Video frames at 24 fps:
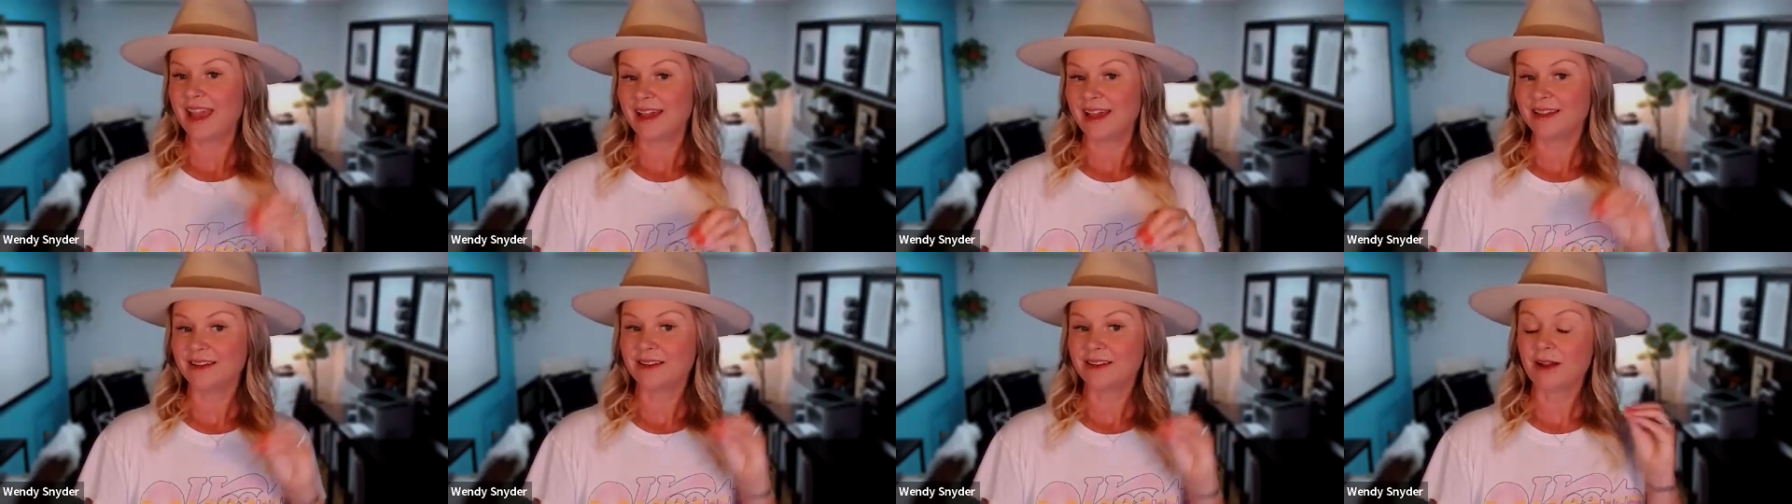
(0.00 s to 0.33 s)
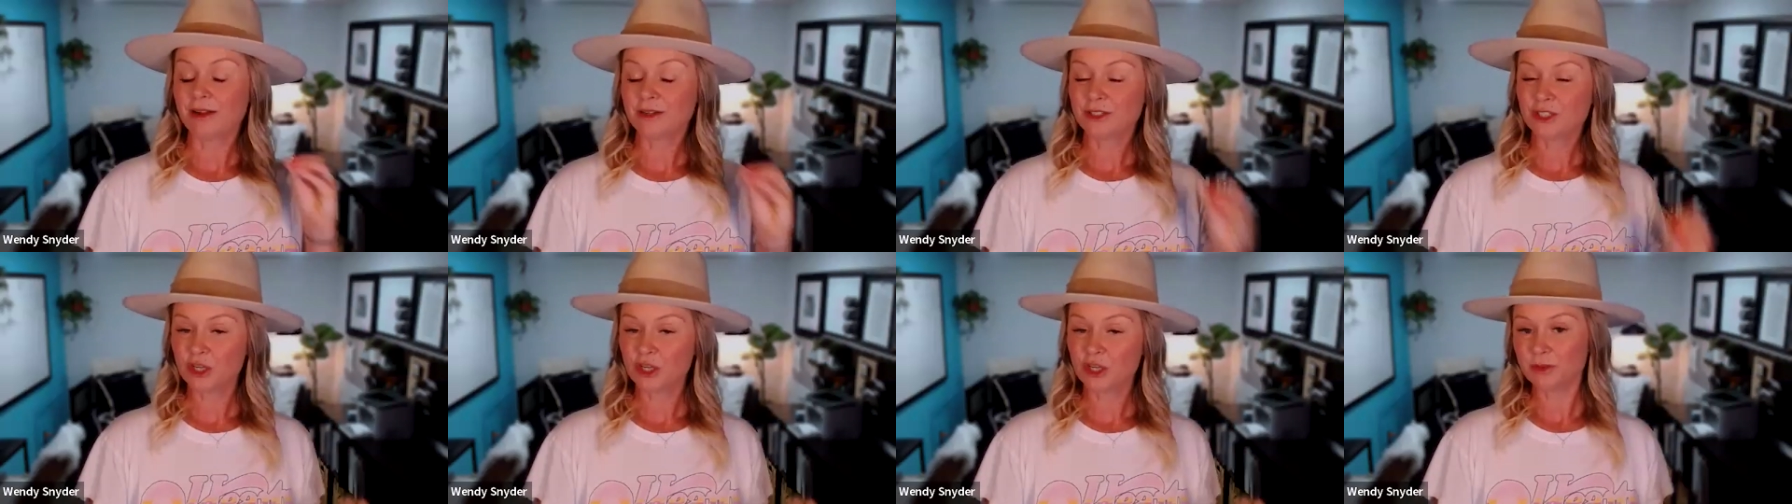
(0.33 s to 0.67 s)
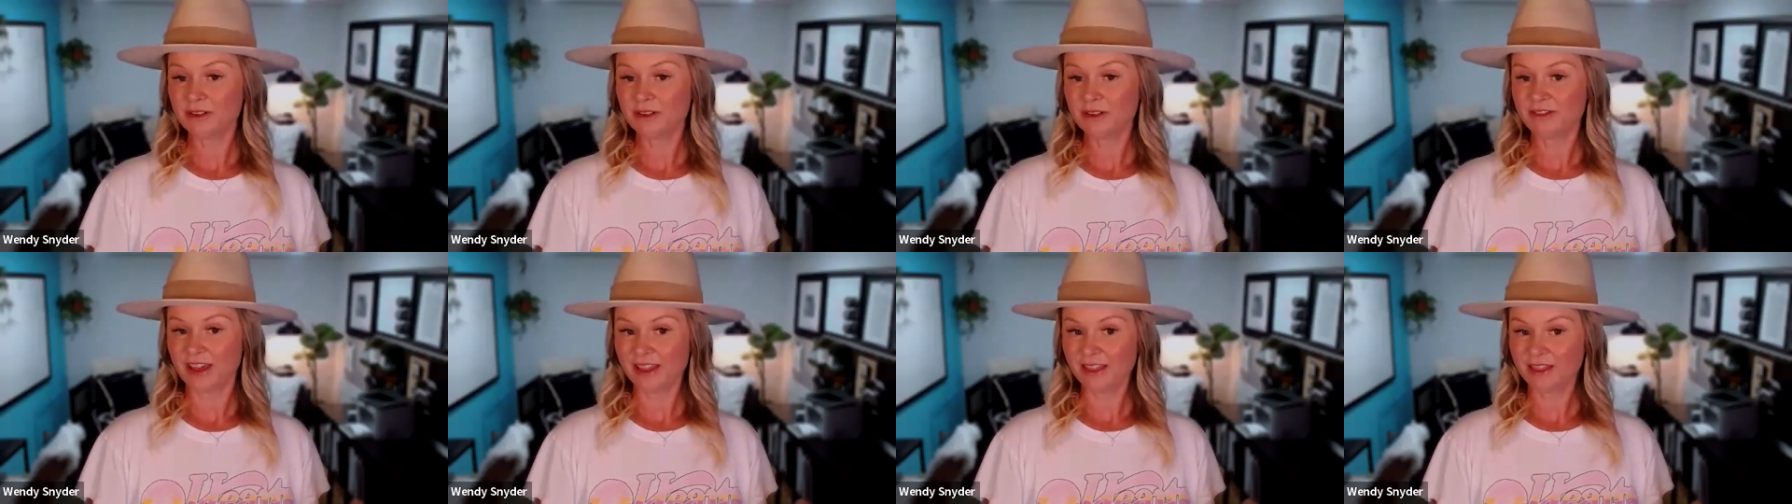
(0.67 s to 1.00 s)
and
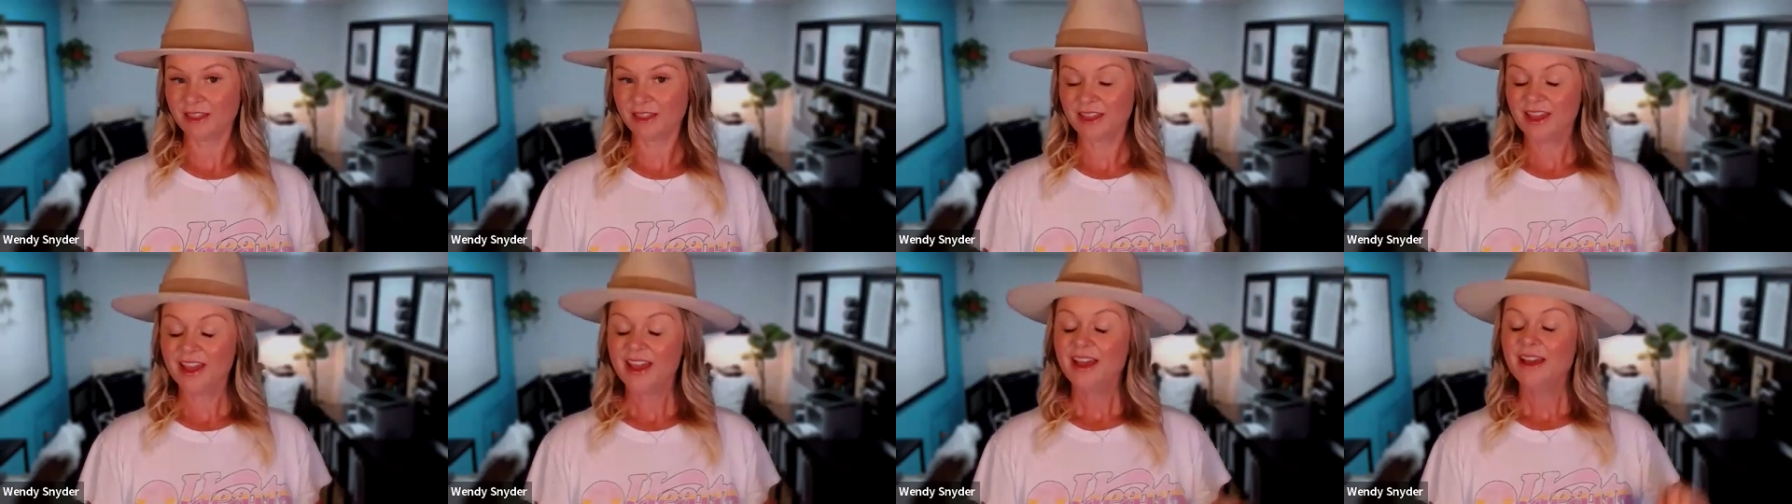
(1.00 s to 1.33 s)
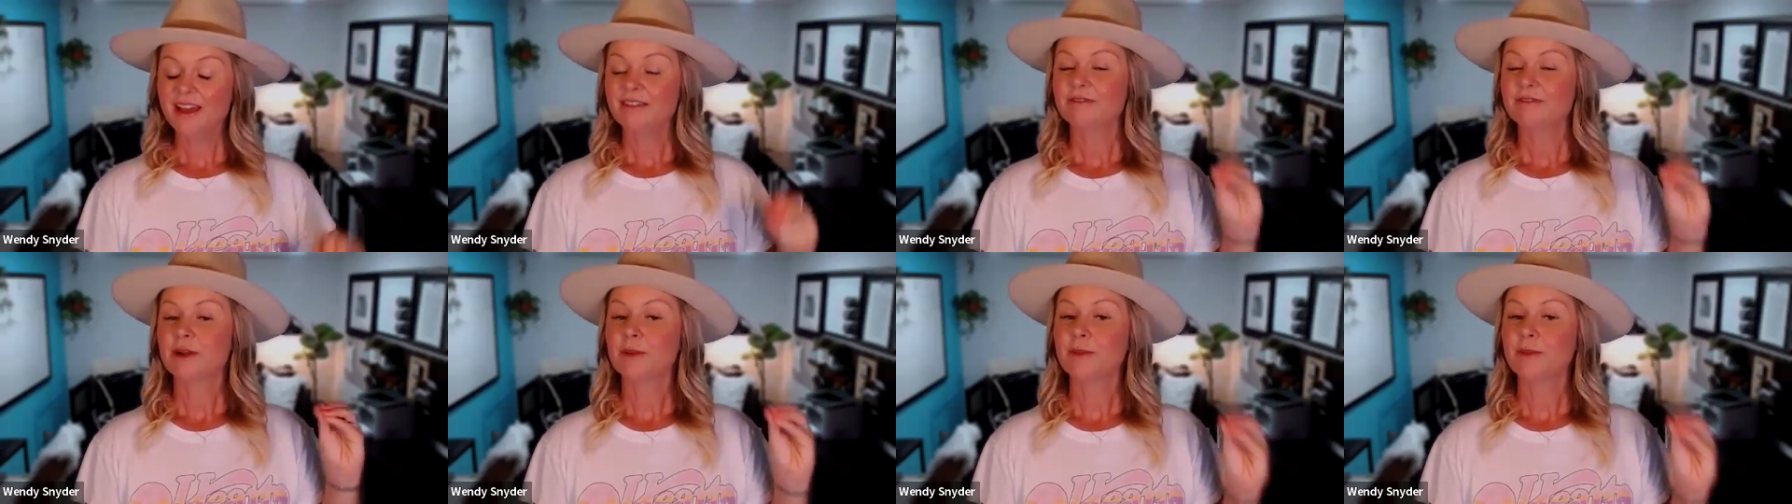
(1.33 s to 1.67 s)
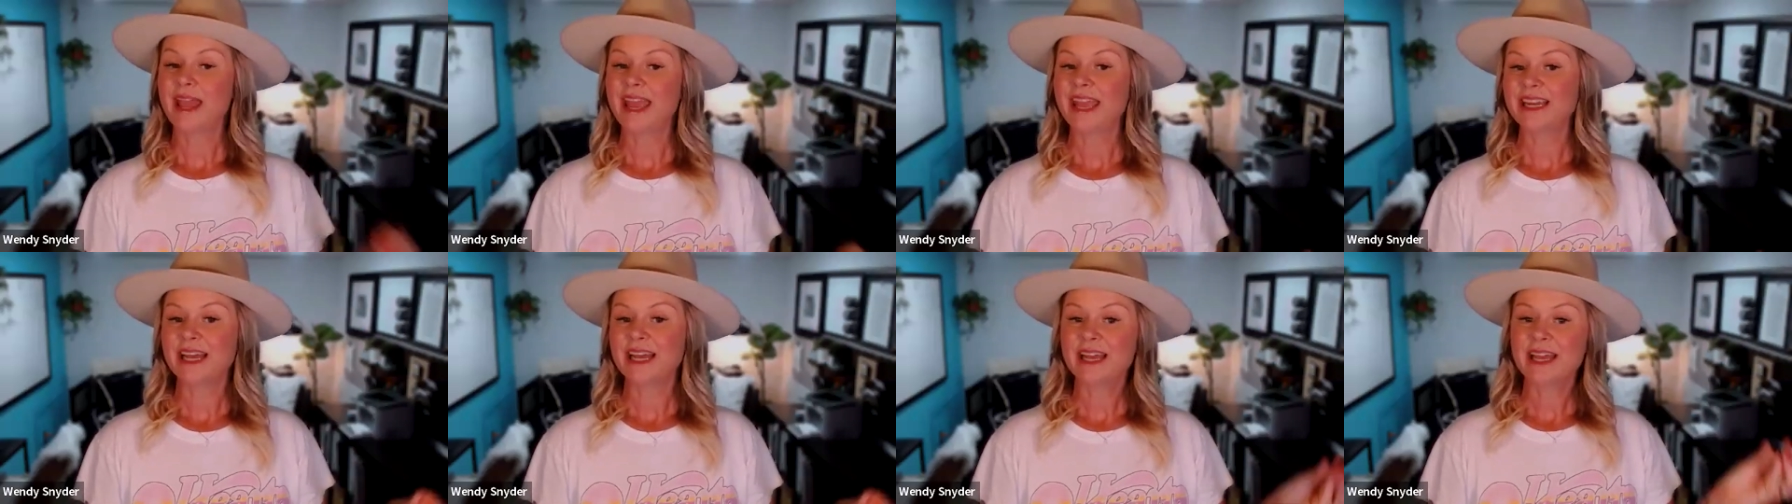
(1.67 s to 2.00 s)
October 5th from
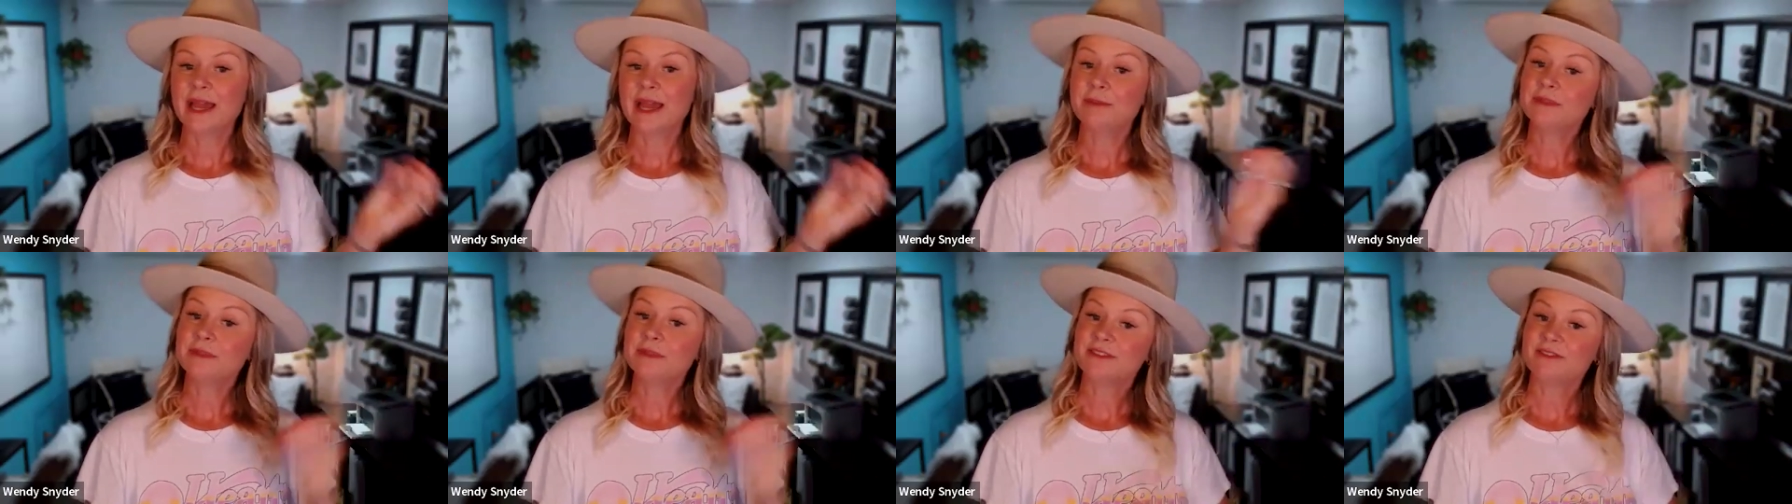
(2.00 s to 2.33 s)
8 a.m.